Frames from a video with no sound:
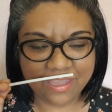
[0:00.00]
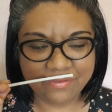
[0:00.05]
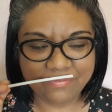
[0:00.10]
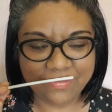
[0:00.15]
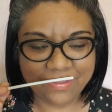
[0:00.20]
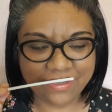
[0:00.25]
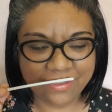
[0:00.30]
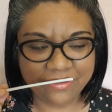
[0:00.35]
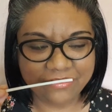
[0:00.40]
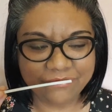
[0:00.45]
I'm
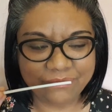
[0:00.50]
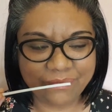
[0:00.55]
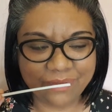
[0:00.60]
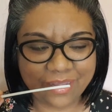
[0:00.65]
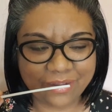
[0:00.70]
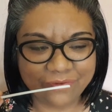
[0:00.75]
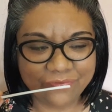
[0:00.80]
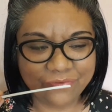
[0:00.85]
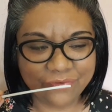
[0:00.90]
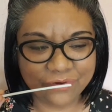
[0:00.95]
thinking of
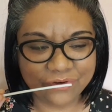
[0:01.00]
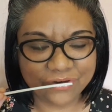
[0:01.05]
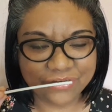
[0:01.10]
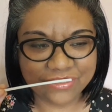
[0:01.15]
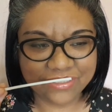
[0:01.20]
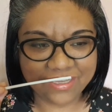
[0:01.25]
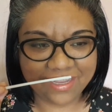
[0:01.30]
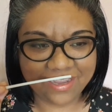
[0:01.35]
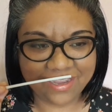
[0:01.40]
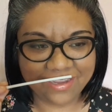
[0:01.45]
Black
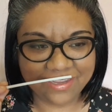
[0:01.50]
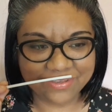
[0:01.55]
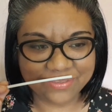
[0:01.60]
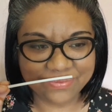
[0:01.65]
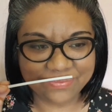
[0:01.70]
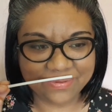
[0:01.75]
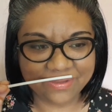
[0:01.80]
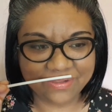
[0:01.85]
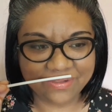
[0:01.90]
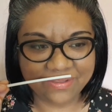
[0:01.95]
Forest cake
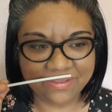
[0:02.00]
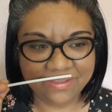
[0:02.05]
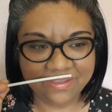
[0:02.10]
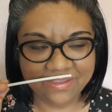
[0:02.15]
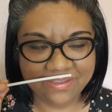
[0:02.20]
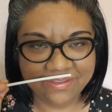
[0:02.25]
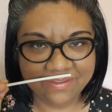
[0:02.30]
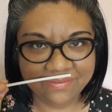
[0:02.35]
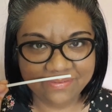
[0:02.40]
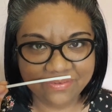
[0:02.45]
as well.
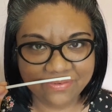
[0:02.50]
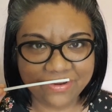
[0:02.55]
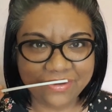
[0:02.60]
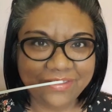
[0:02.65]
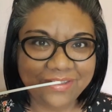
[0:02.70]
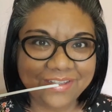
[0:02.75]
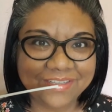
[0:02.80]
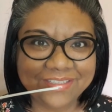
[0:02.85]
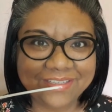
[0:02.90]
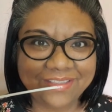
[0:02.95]
Oh,
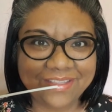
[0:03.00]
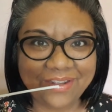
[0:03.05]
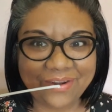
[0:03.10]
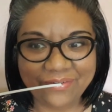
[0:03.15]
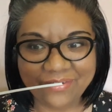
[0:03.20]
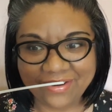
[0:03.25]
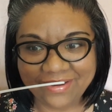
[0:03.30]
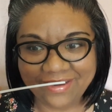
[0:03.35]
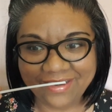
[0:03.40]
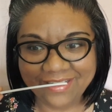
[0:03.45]
I think I said
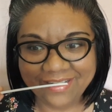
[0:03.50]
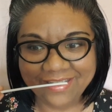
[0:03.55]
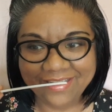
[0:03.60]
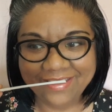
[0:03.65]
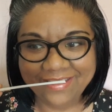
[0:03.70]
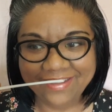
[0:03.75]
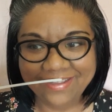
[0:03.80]
that already.